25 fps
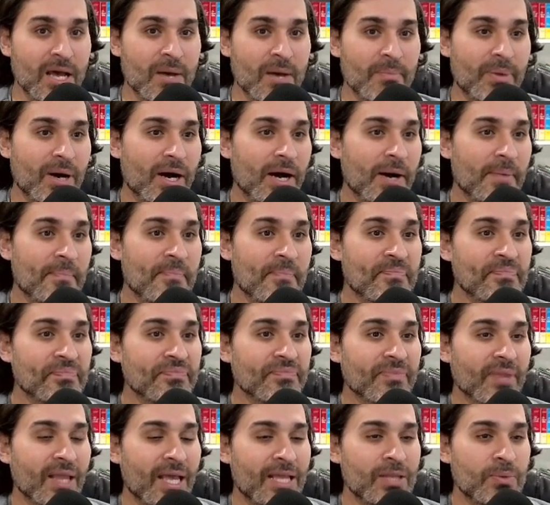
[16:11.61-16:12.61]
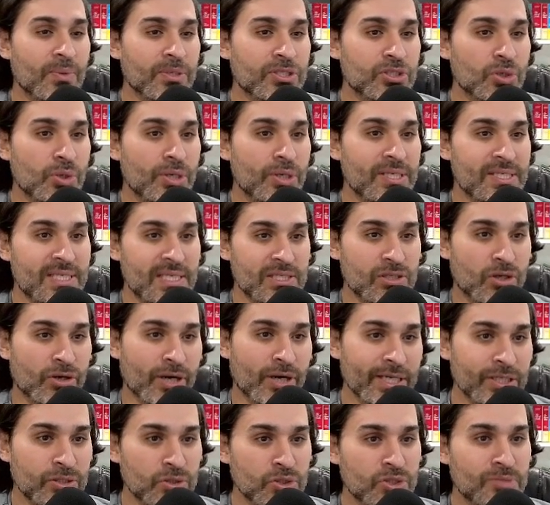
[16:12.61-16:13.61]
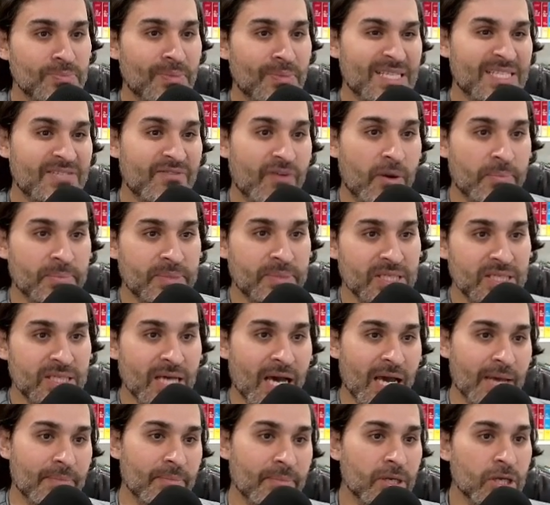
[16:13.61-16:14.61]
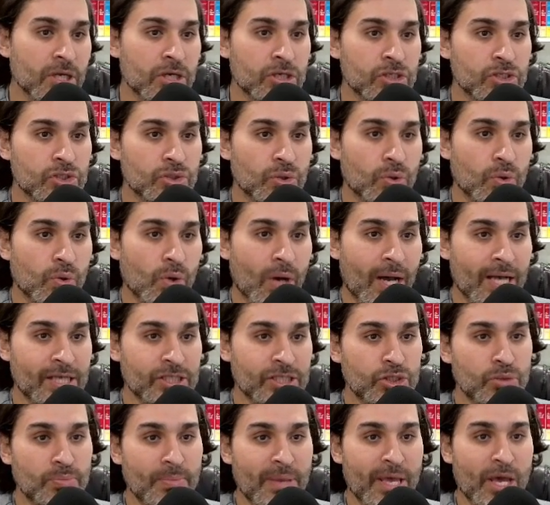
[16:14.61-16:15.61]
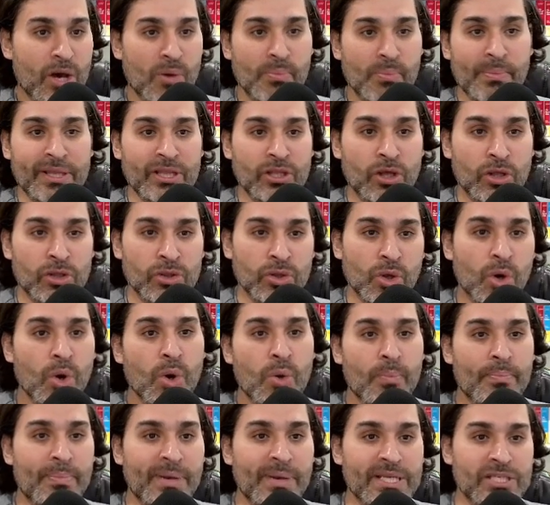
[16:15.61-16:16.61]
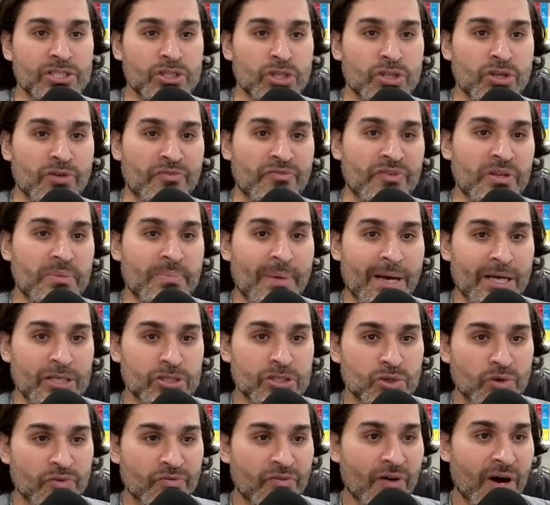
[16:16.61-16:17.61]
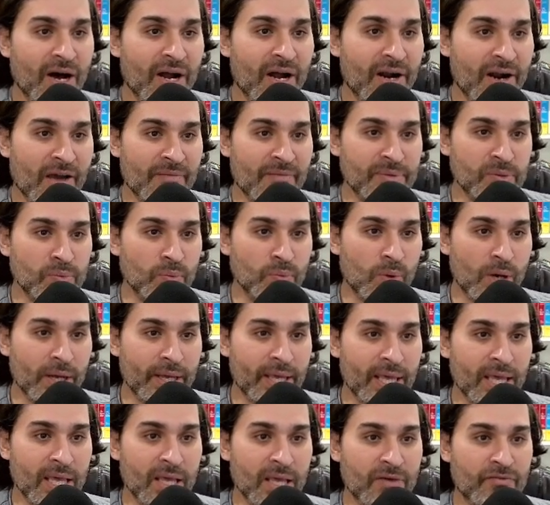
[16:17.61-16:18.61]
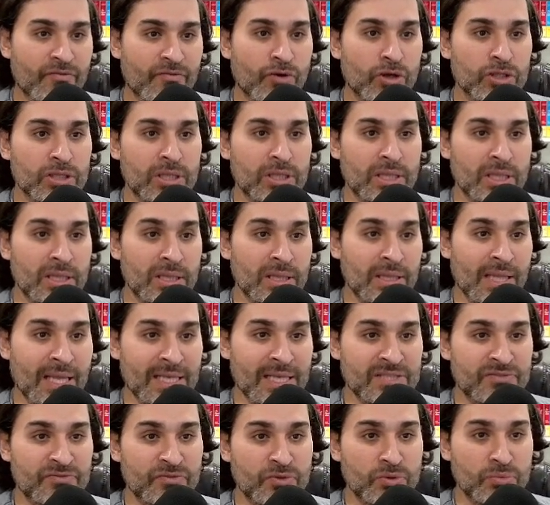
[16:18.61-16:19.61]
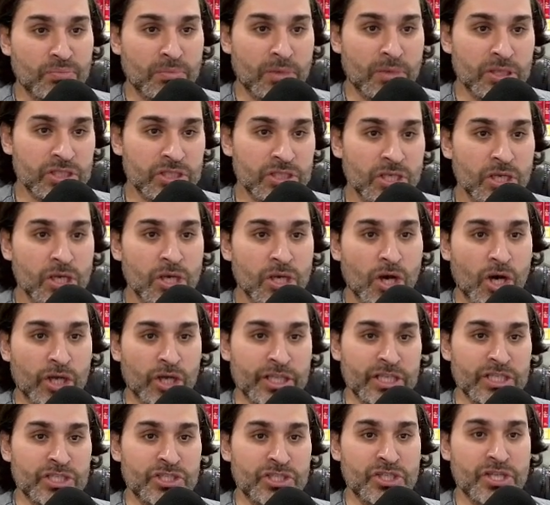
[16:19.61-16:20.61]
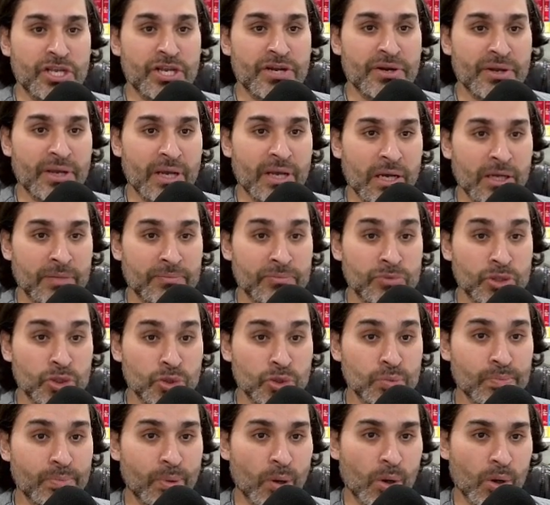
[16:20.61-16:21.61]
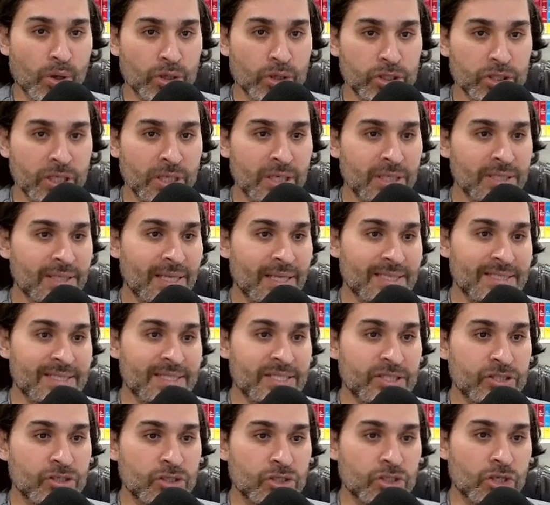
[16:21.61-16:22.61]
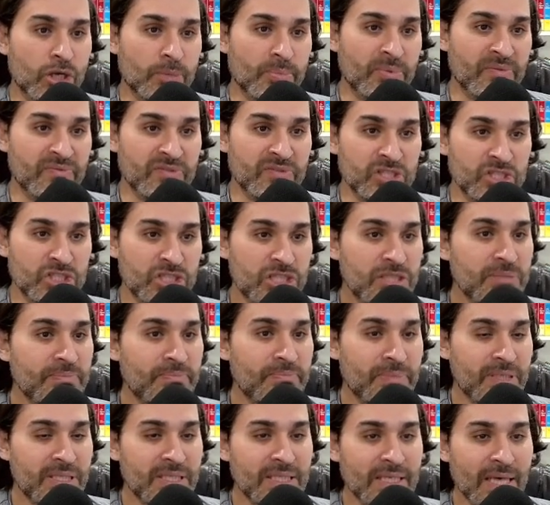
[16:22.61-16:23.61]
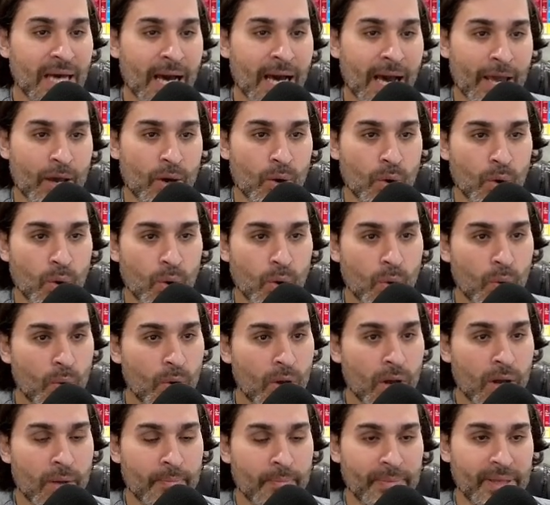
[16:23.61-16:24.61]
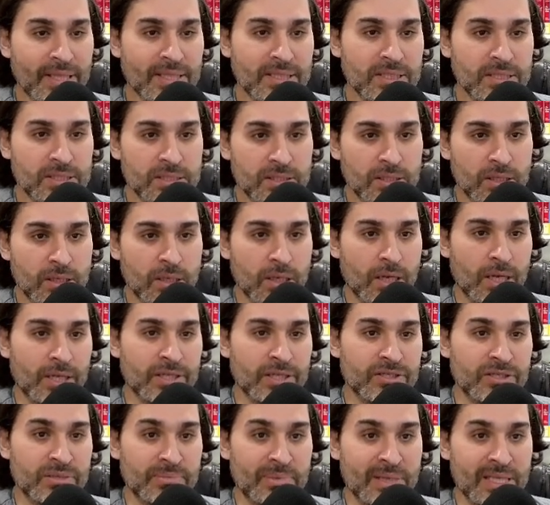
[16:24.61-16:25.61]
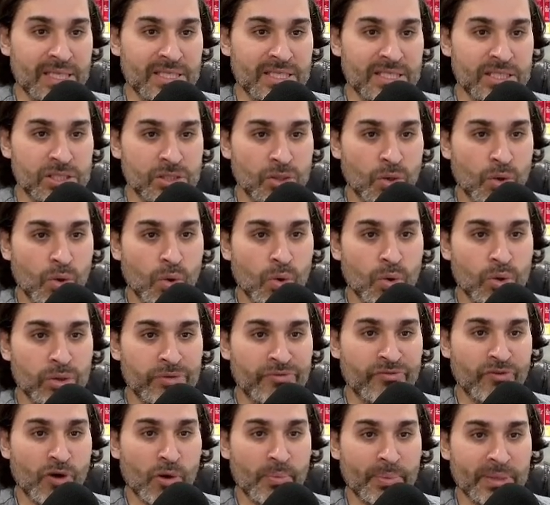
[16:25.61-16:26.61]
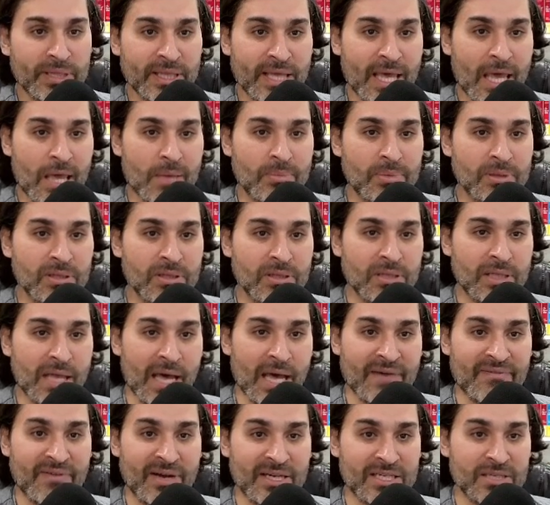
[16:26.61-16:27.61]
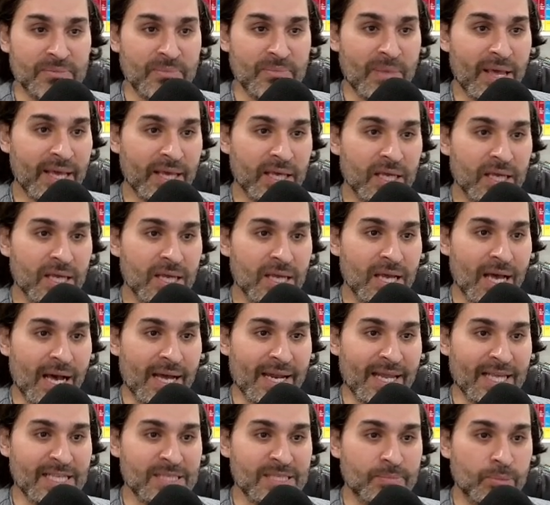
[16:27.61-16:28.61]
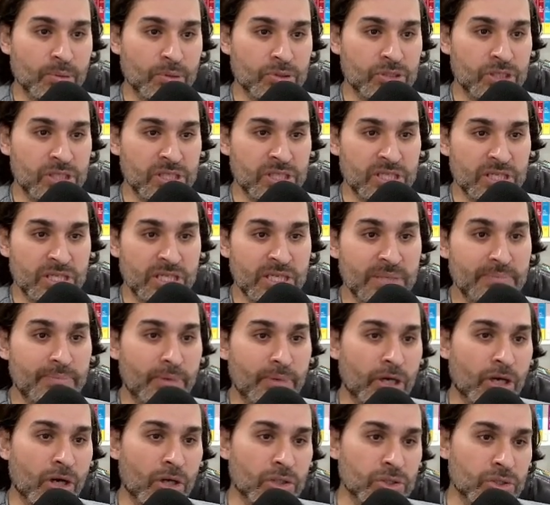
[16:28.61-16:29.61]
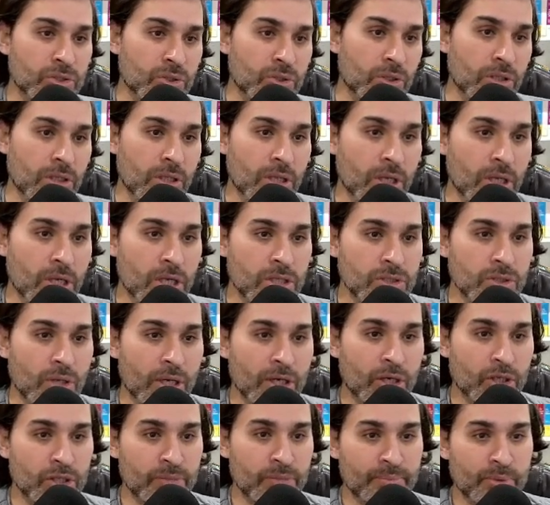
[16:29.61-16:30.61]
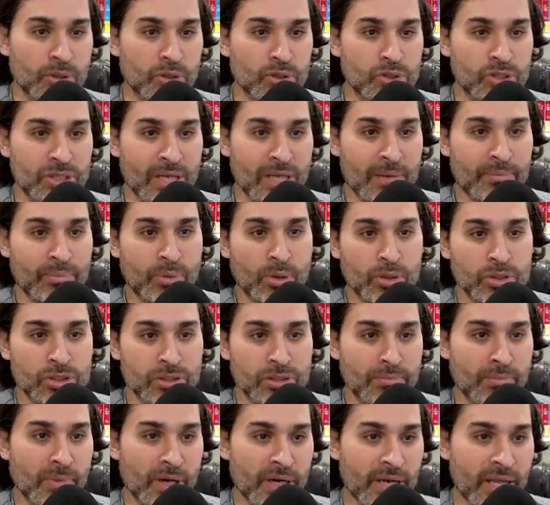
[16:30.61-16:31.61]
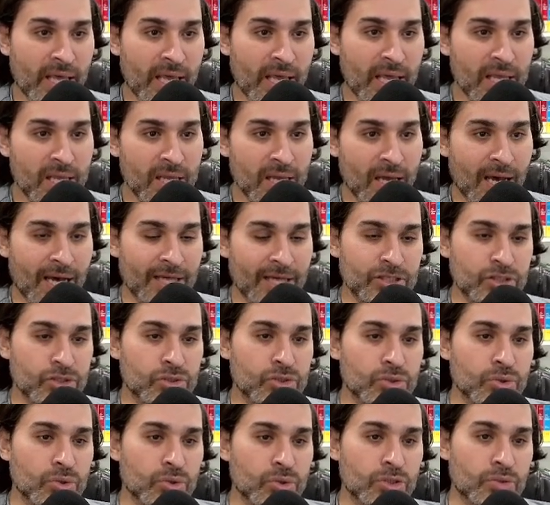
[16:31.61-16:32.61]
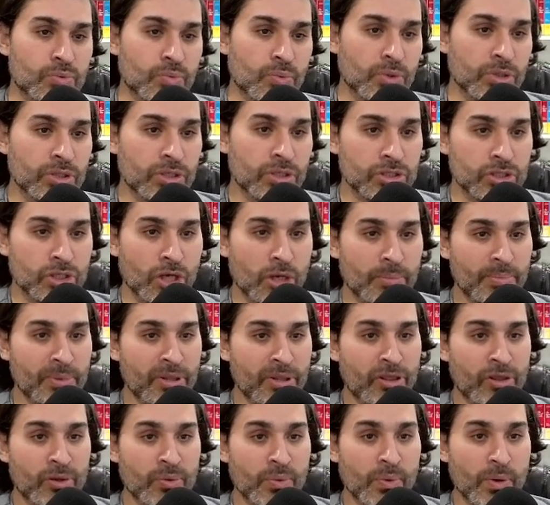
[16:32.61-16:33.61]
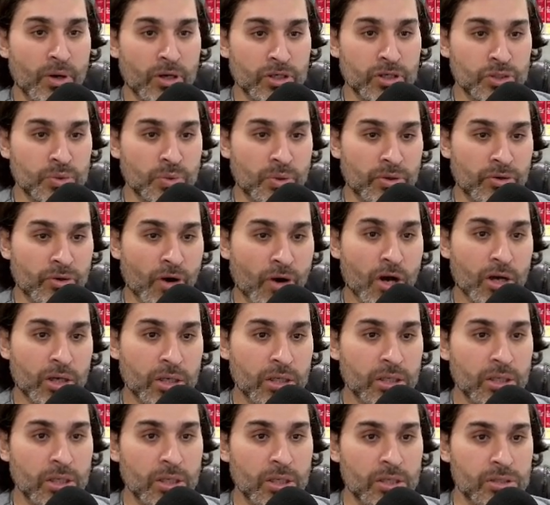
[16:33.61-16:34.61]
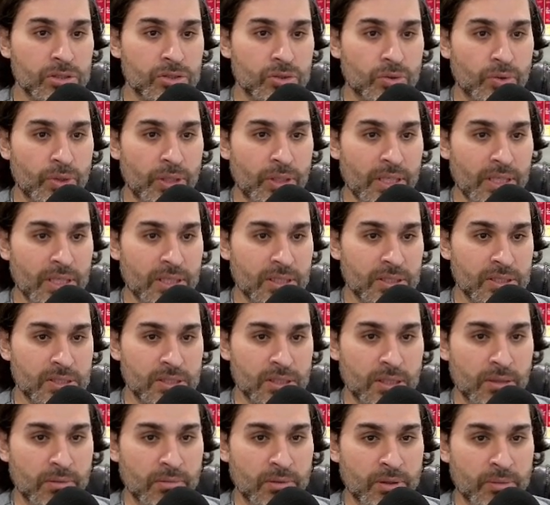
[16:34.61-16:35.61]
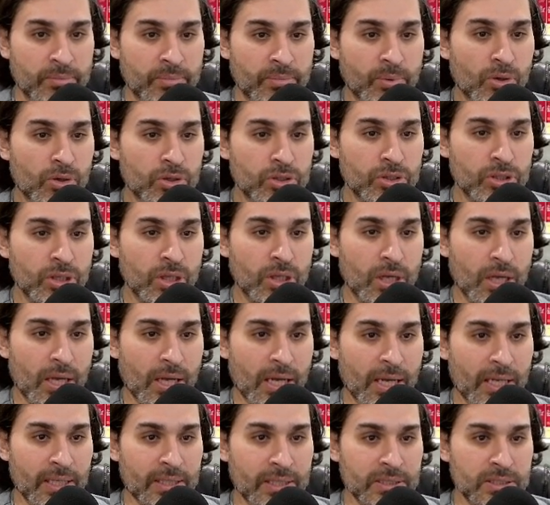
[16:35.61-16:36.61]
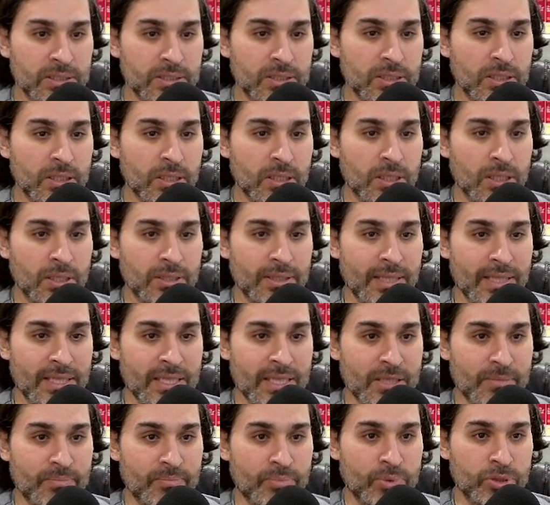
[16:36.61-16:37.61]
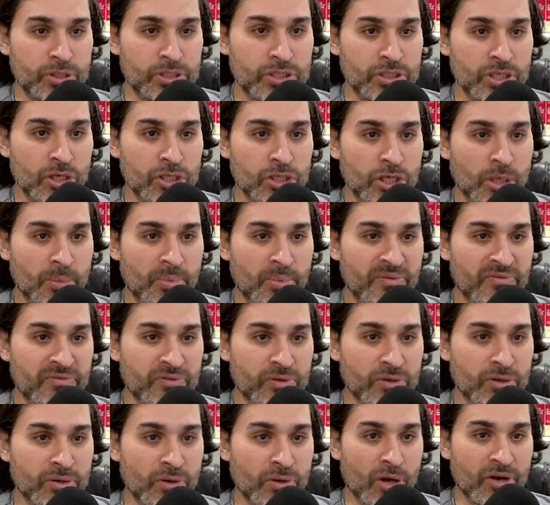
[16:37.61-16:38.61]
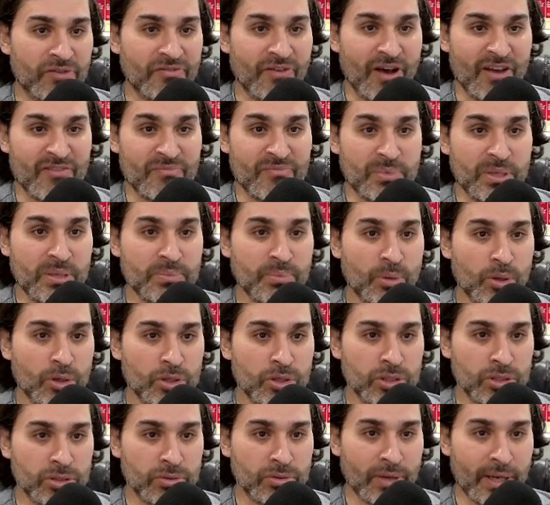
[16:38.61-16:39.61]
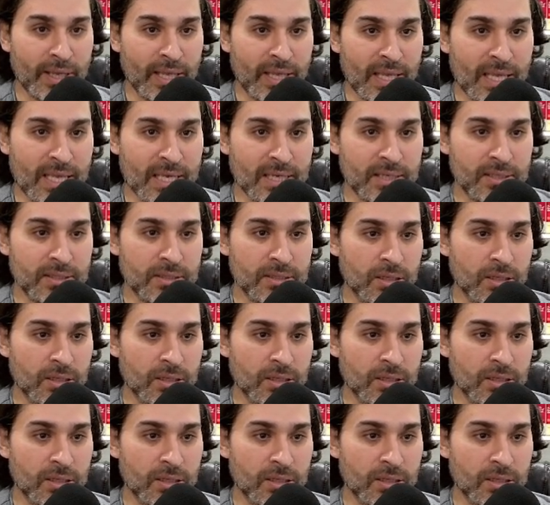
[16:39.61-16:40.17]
But anyway, Joe, he says, all right, dude, it's massive update time. So as you may or may not know, based on your feedback so far, I've been working for the last few months on engineering a new board that sits on top of the GPIO pins, and it replaces the old 4-pin cable that I've had to make and exposes the debug console. So I got the prototype boards on Monday. I just soldered one on top and threw it onto a rock. So here's the board, and then he puts it on top of the Rock 5B board right here.